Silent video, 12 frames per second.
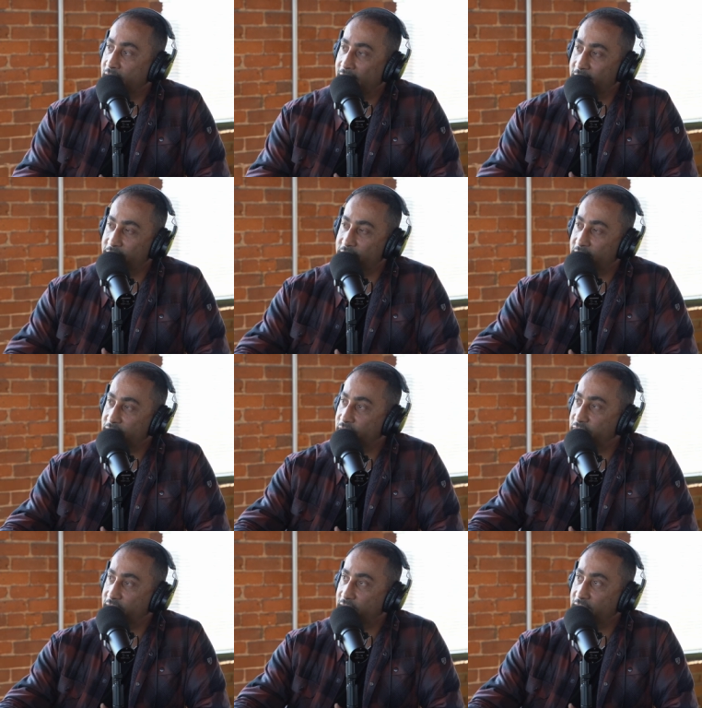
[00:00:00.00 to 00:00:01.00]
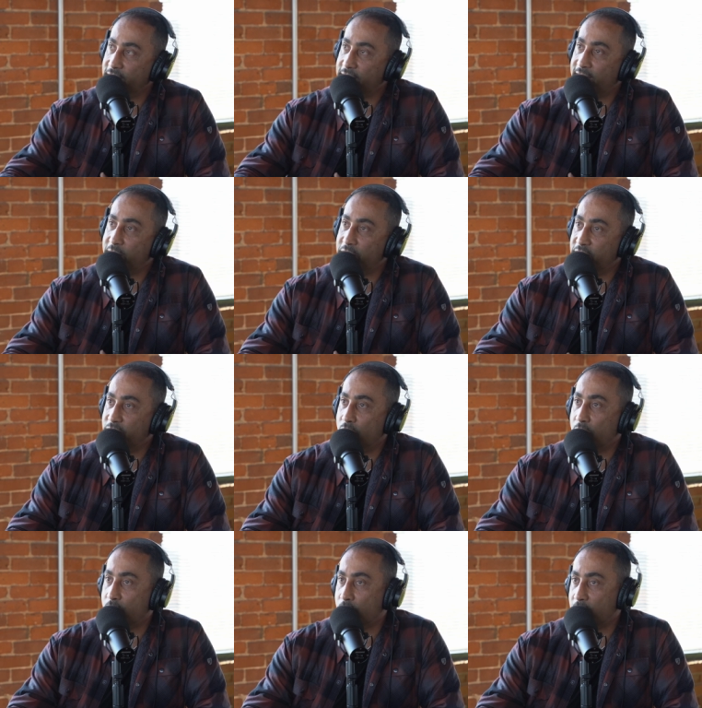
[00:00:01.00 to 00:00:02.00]
I've never felt like that
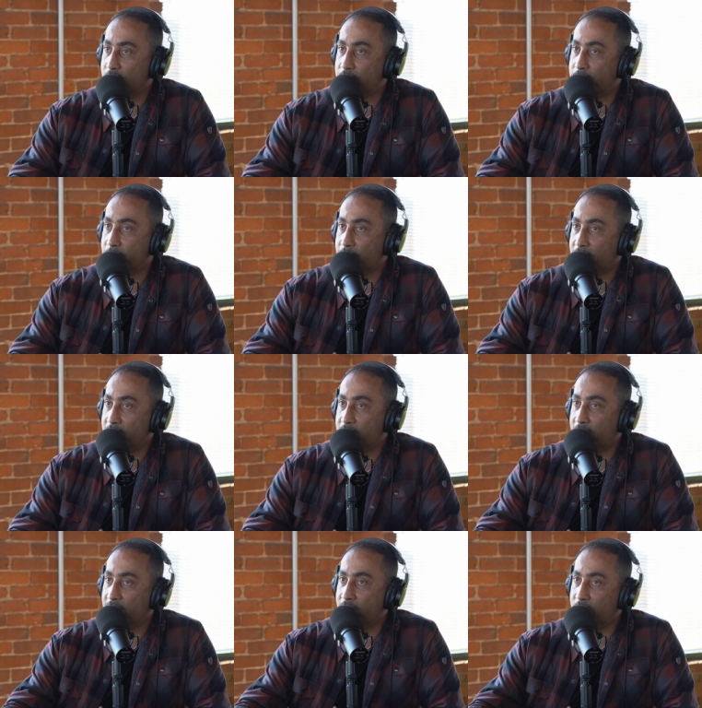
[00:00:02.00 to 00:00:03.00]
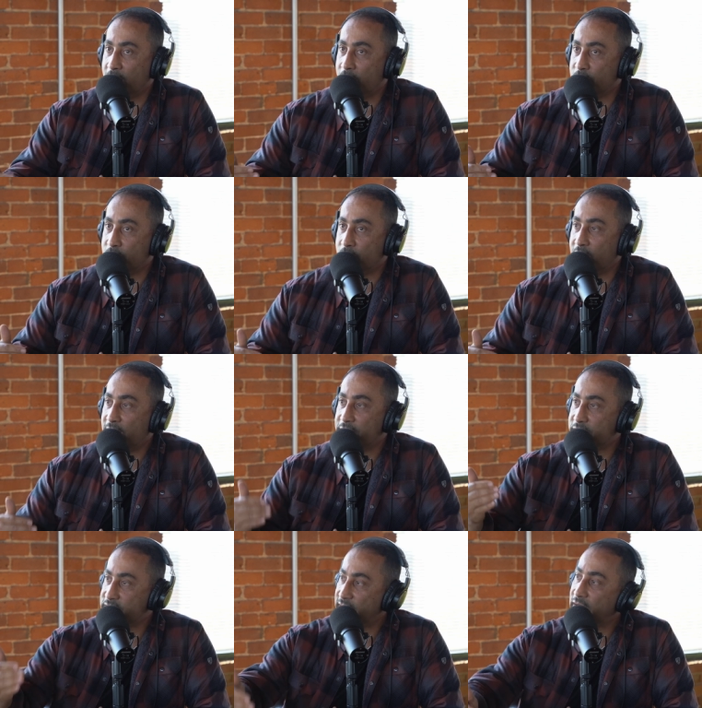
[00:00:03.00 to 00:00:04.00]
before where I would
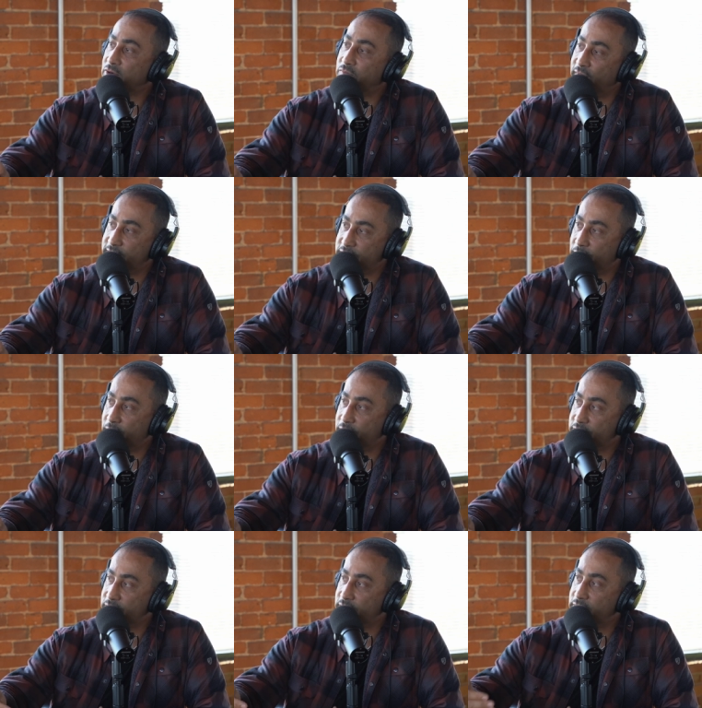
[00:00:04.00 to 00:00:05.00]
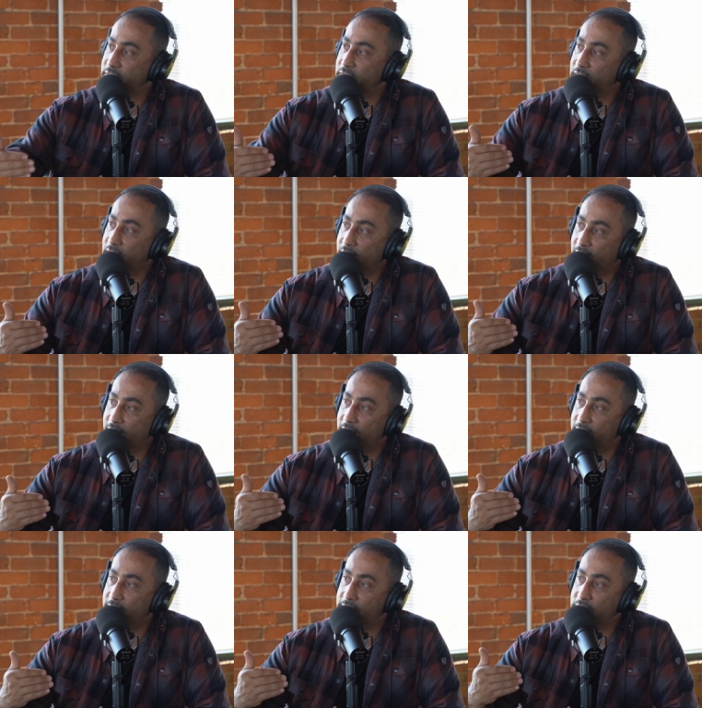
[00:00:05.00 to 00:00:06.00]
rather sacrifice a person
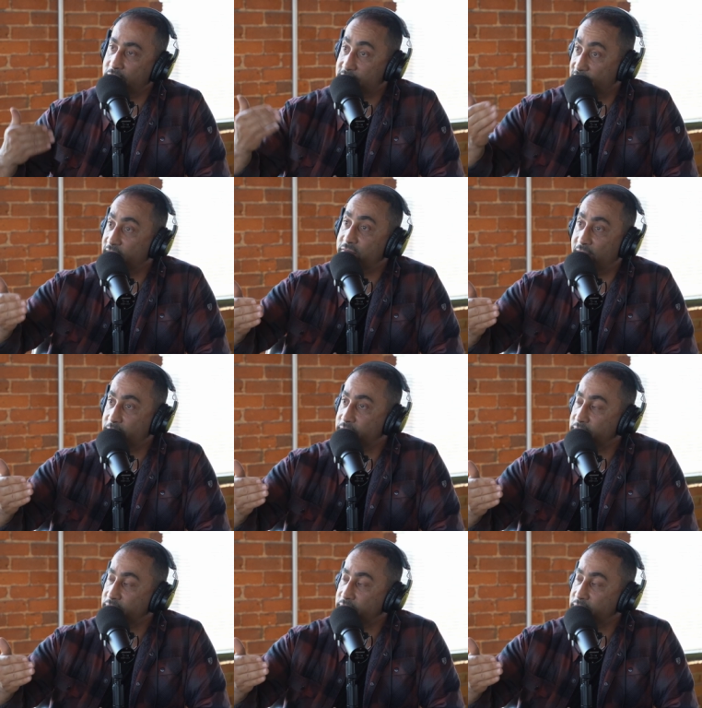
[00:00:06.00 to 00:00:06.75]
to save them.